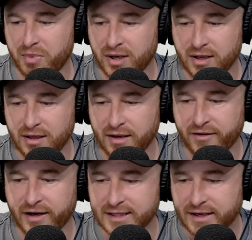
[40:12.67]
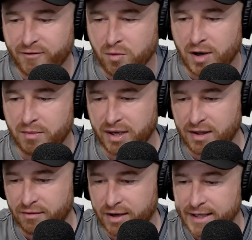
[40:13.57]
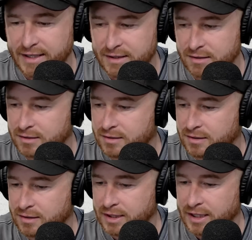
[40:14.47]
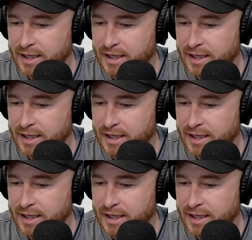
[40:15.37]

But if I had to have one bet in the race or